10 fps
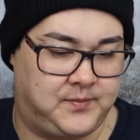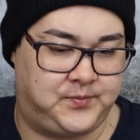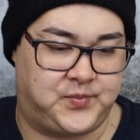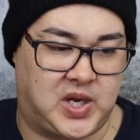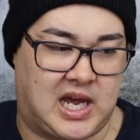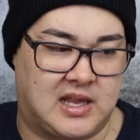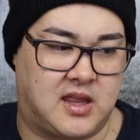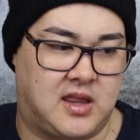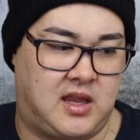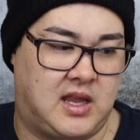But other
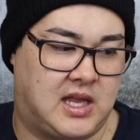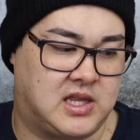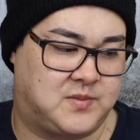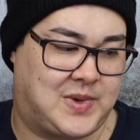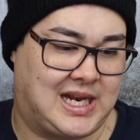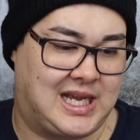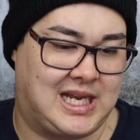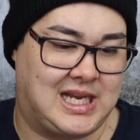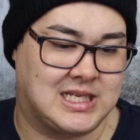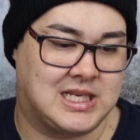than that, this palette
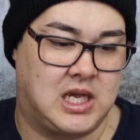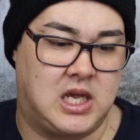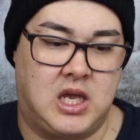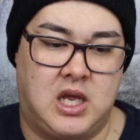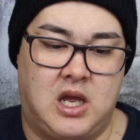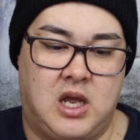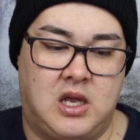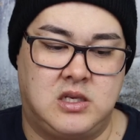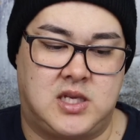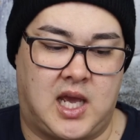is
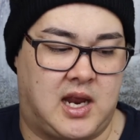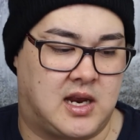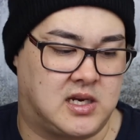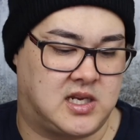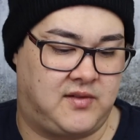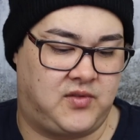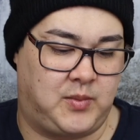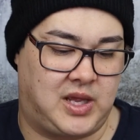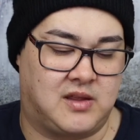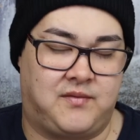10 out of 10 for me.
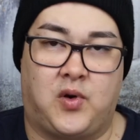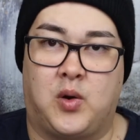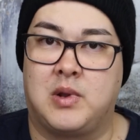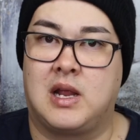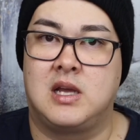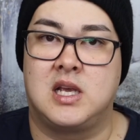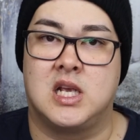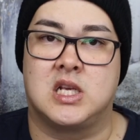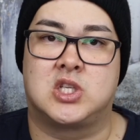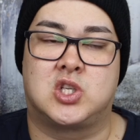The formula
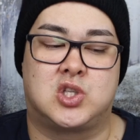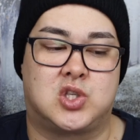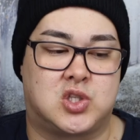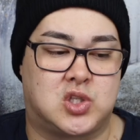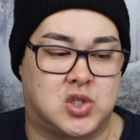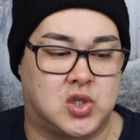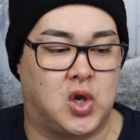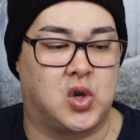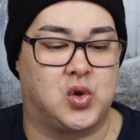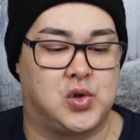is so
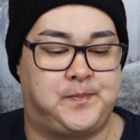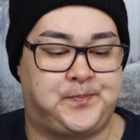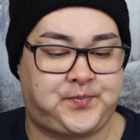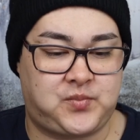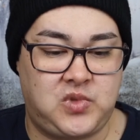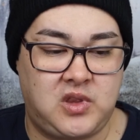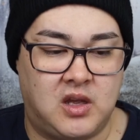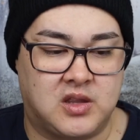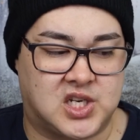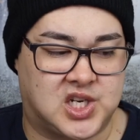good.
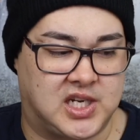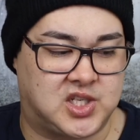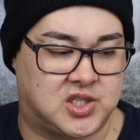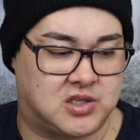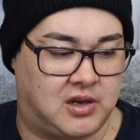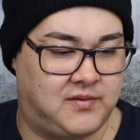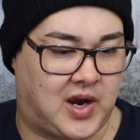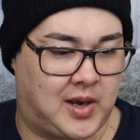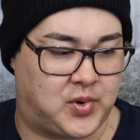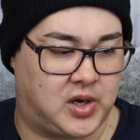The shades are so
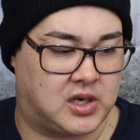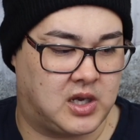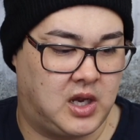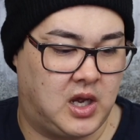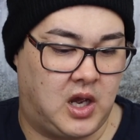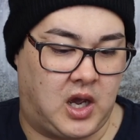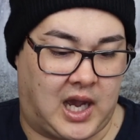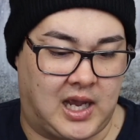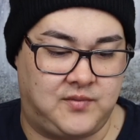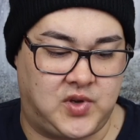vibrant. I
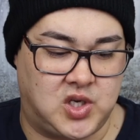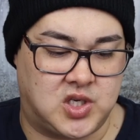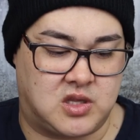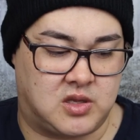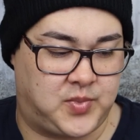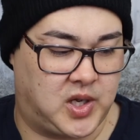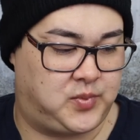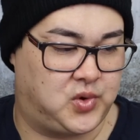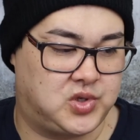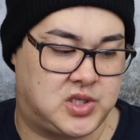have used the
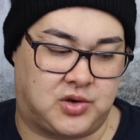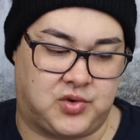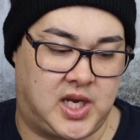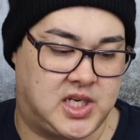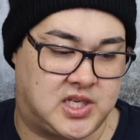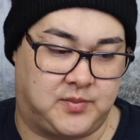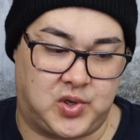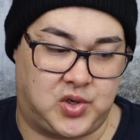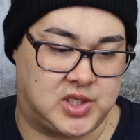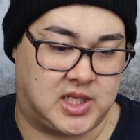purples, the greens, the
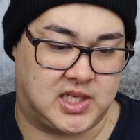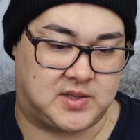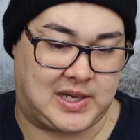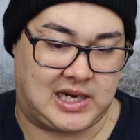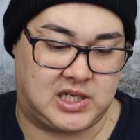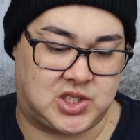blues in this palette.